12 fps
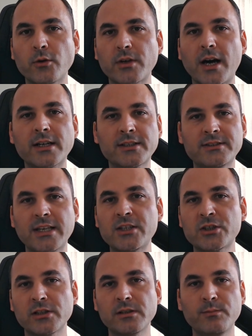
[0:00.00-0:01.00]

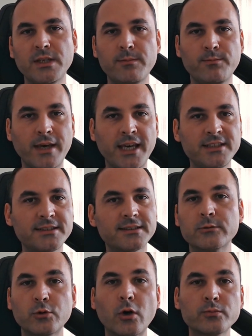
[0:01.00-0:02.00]
architectural meme
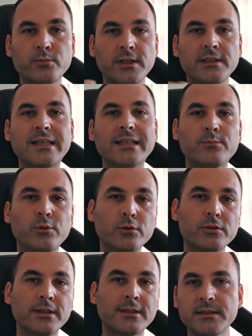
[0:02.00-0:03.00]
pages. Don't be that
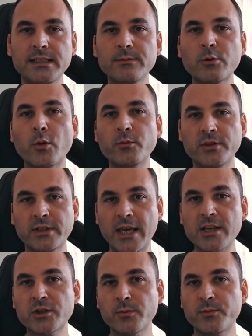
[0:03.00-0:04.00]
building. Team
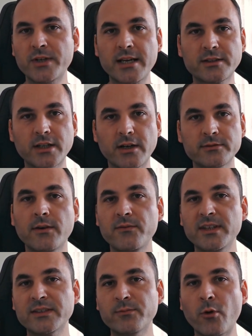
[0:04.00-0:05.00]
communication breakdown.
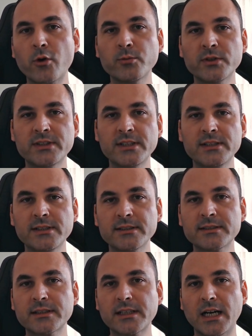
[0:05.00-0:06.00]
With more
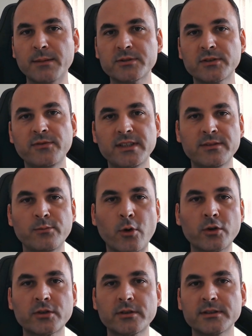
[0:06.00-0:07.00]
materials comes with
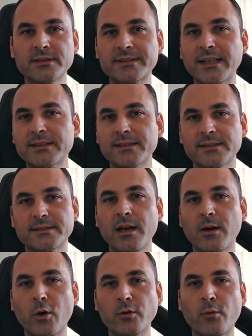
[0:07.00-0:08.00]
more consultants
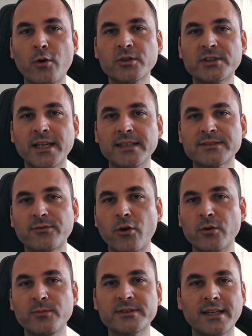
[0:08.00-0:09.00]
or more chance
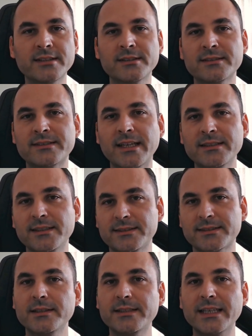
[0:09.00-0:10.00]
for
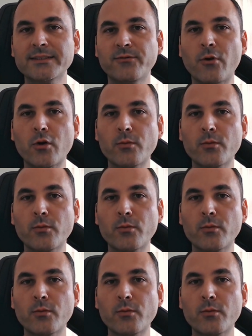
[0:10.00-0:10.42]
misunderstandings. That warm